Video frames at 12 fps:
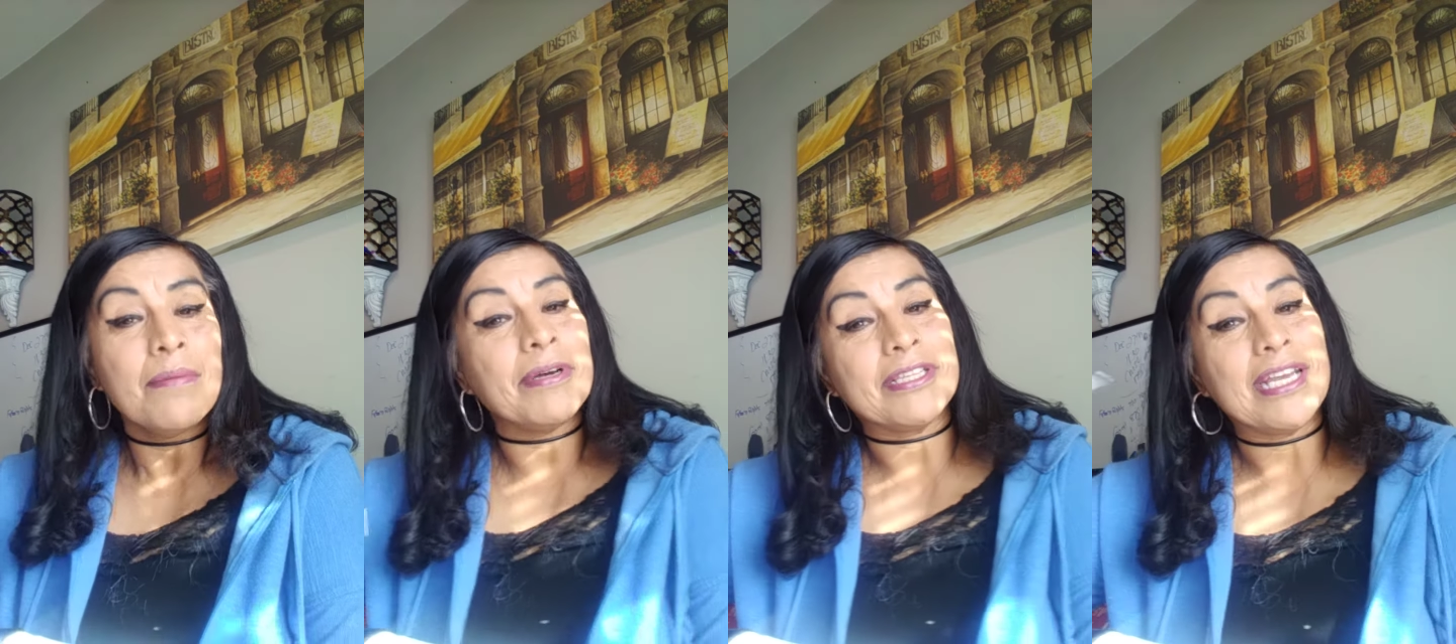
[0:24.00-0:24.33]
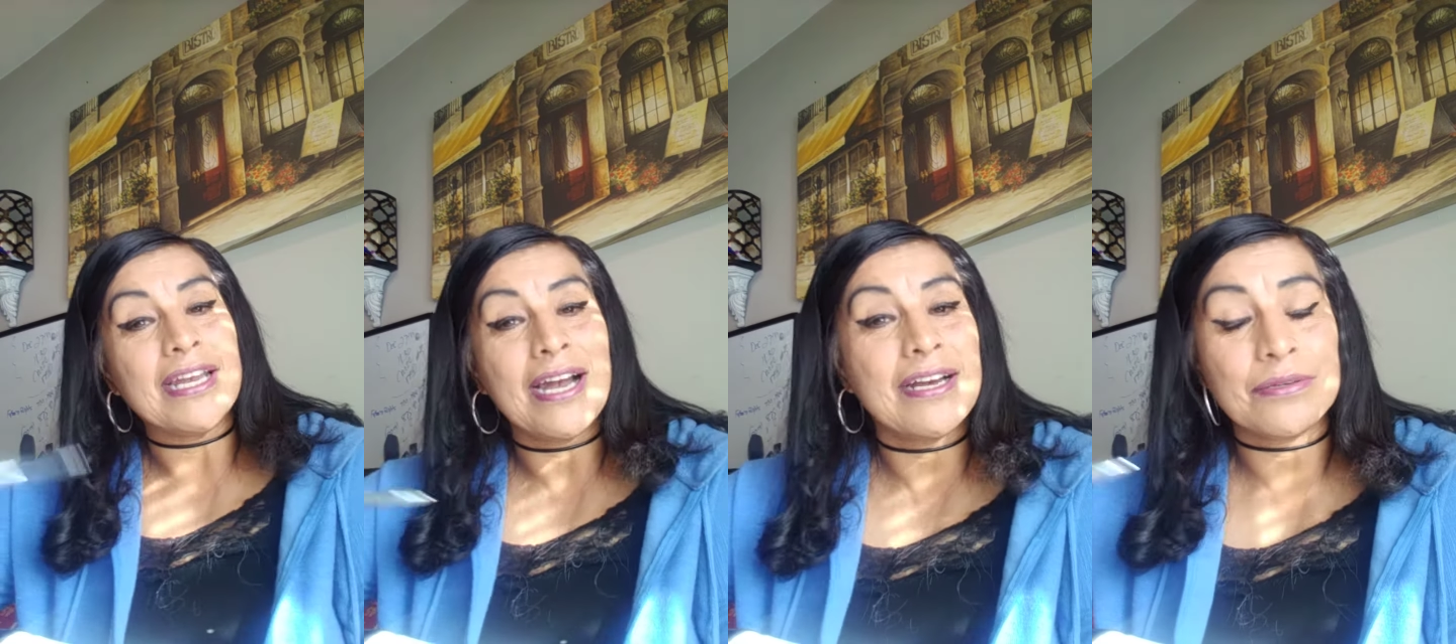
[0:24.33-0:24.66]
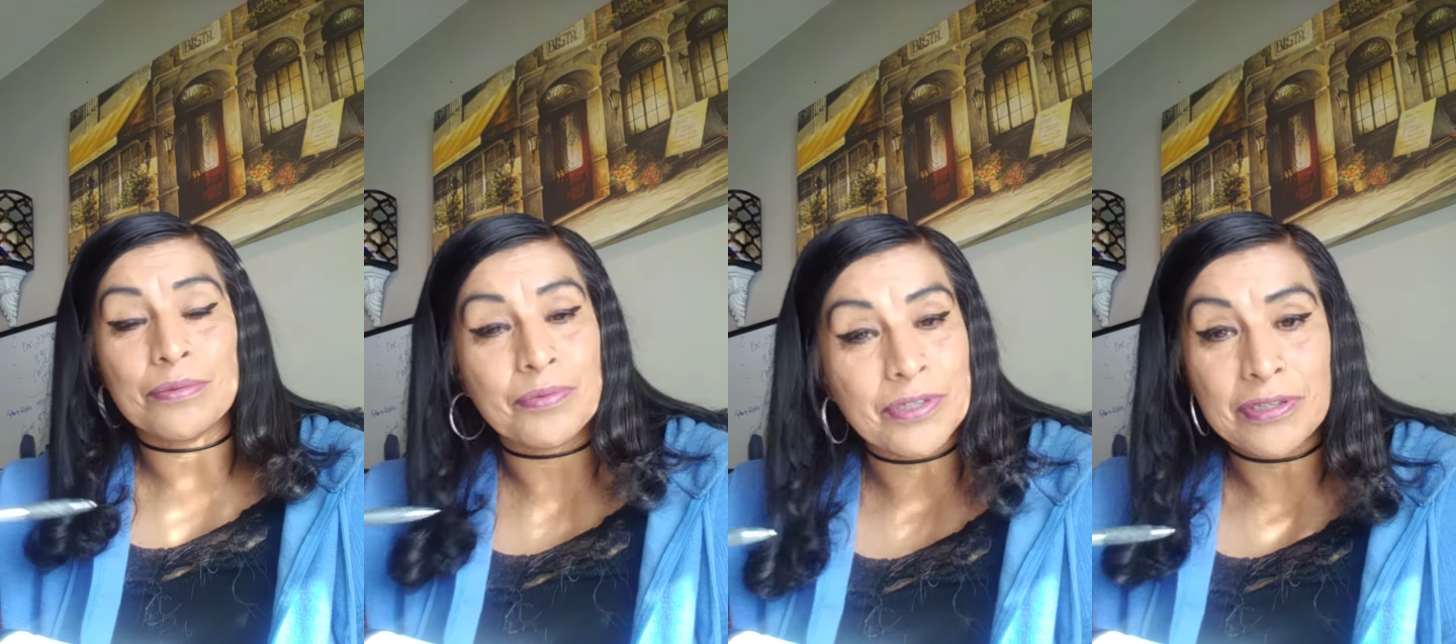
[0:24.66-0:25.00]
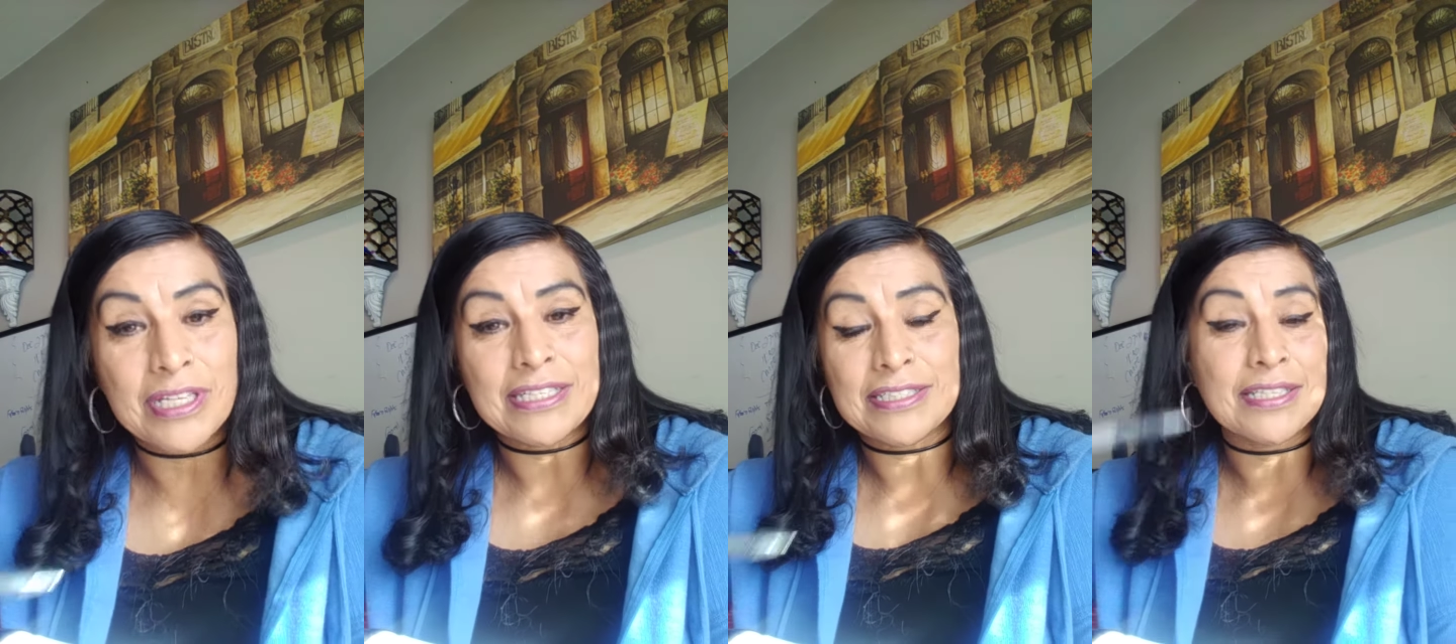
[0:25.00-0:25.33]
But they had to
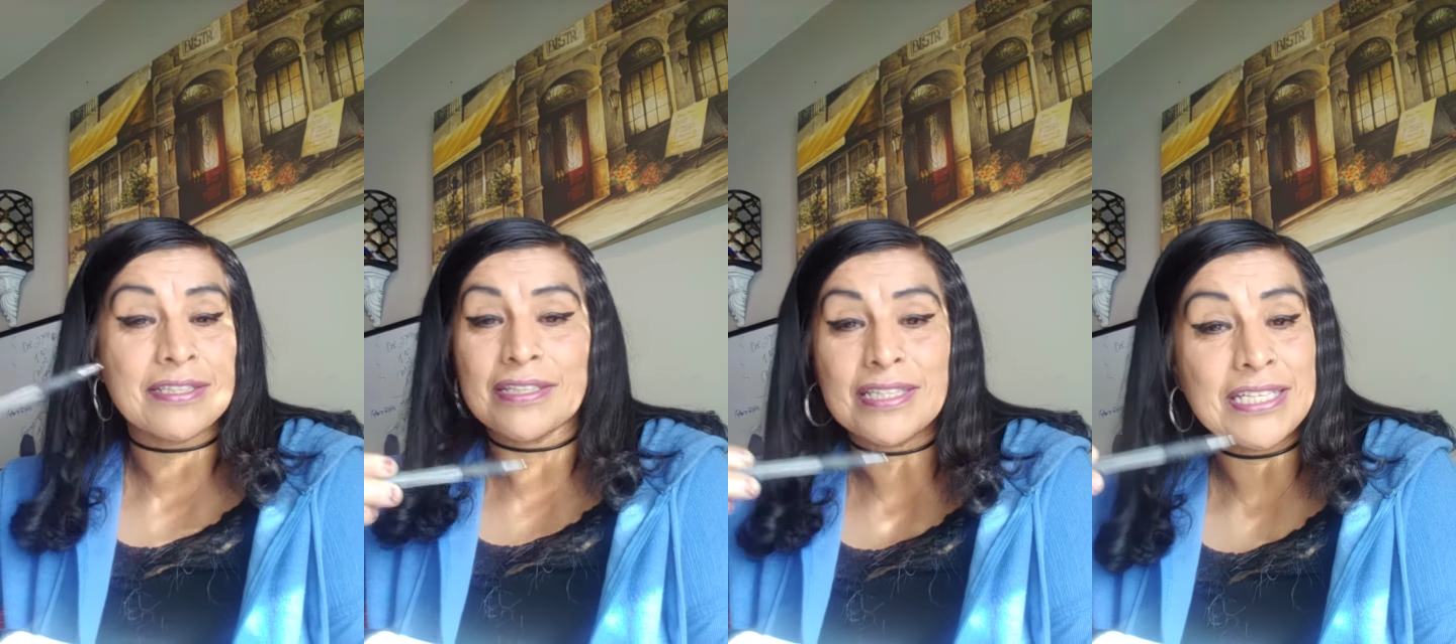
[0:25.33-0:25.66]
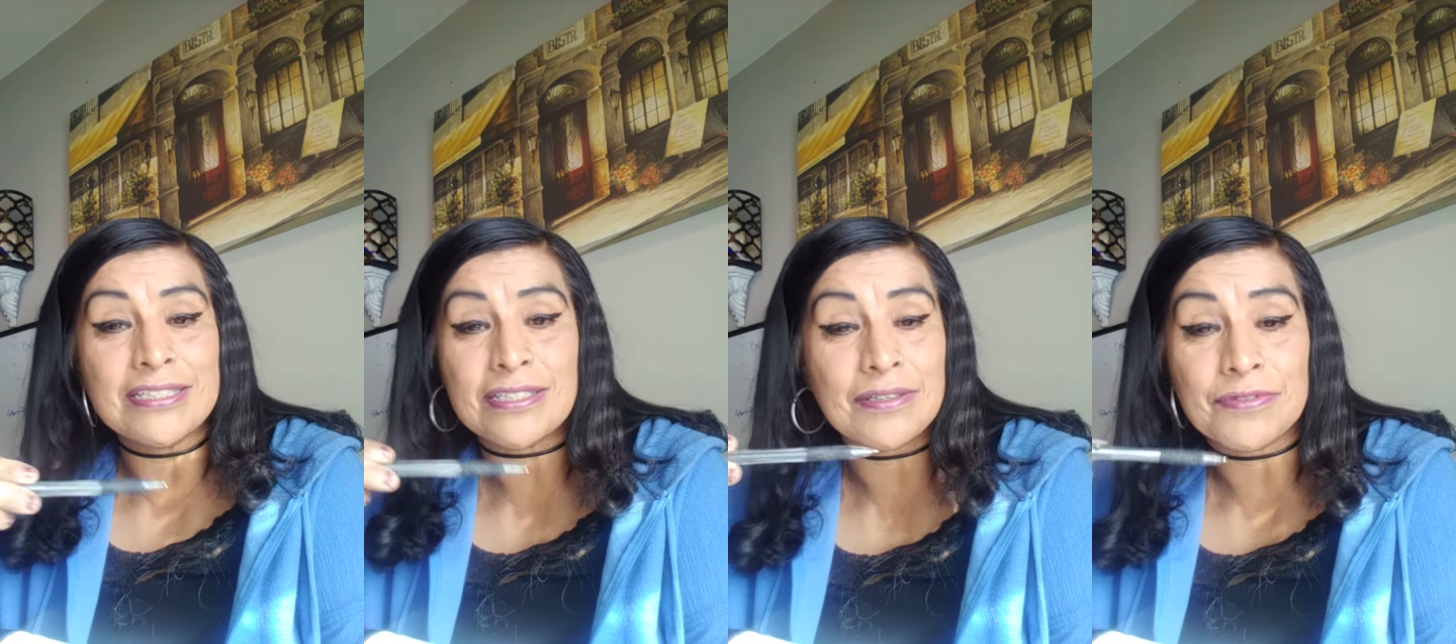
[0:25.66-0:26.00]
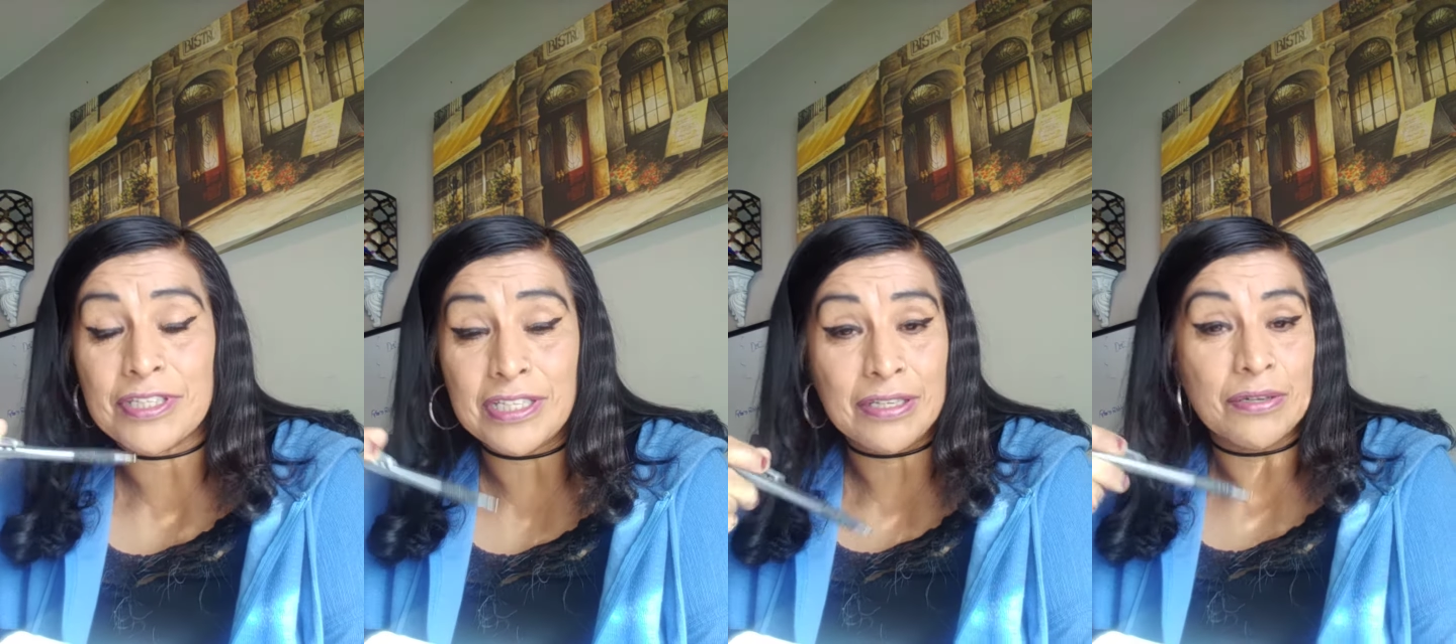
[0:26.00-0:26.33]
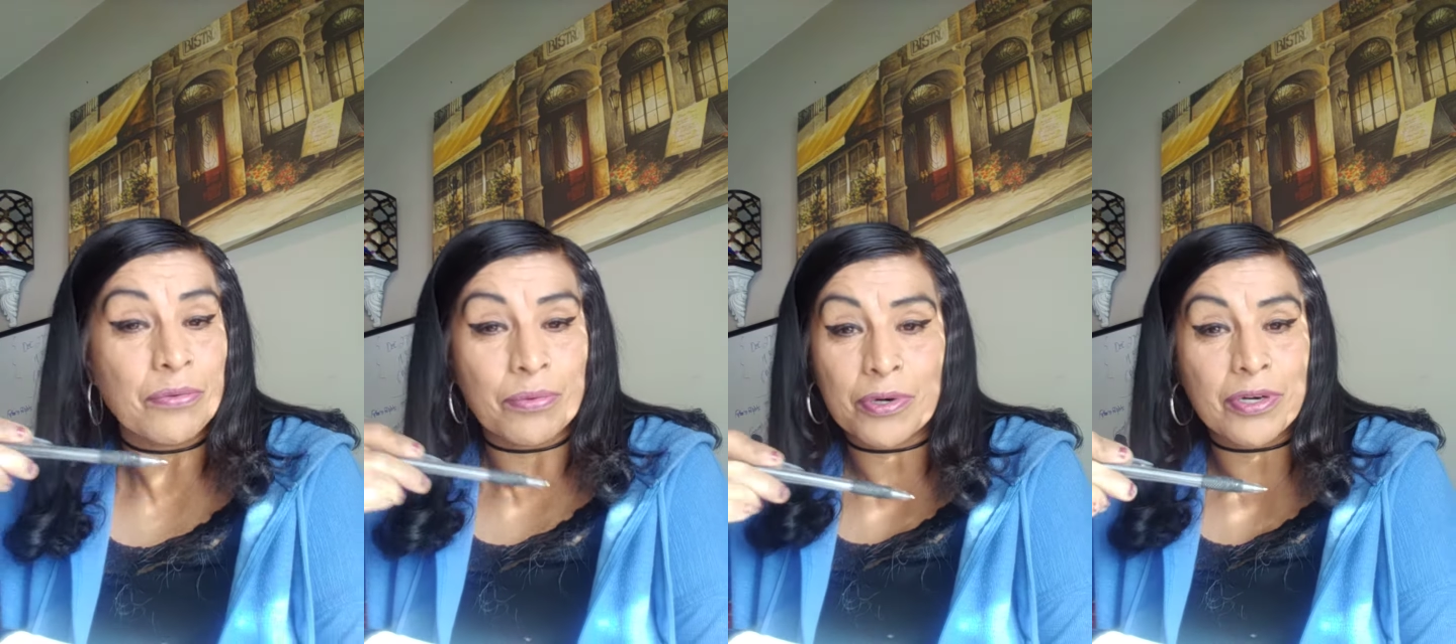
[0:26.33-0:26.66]
realize that the things of the
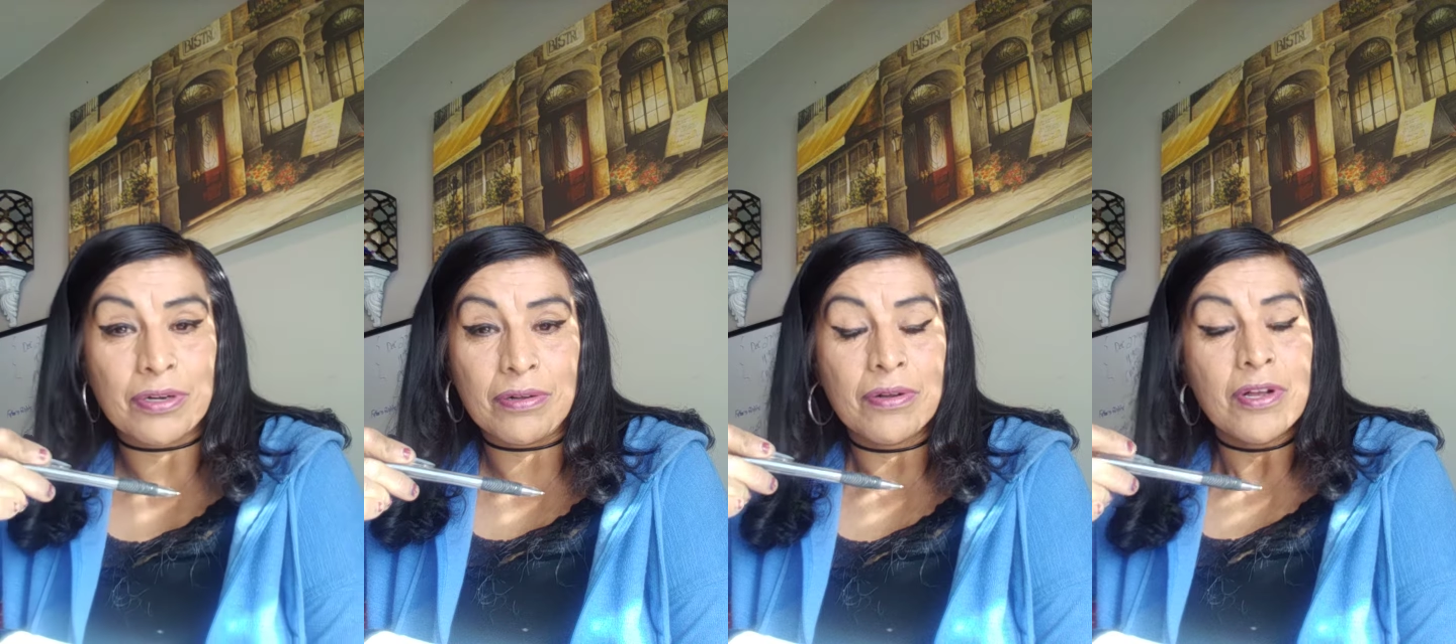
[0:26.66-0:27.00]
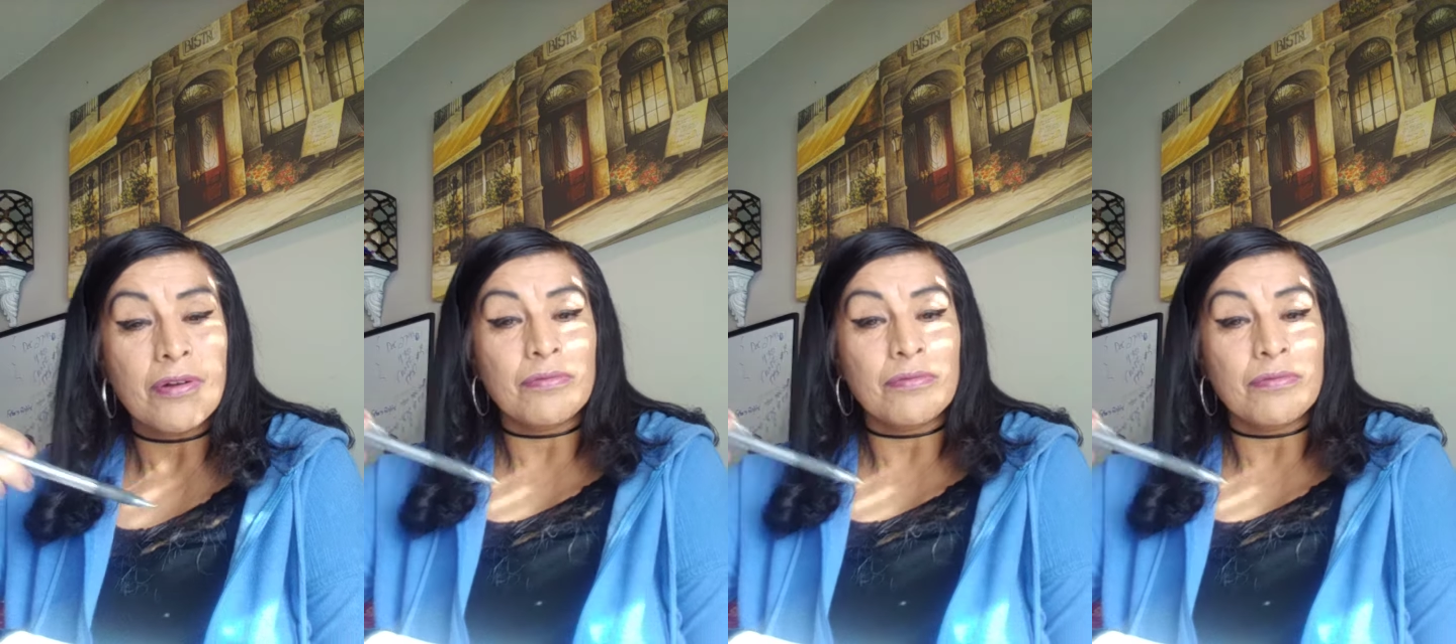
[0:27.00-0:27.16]
world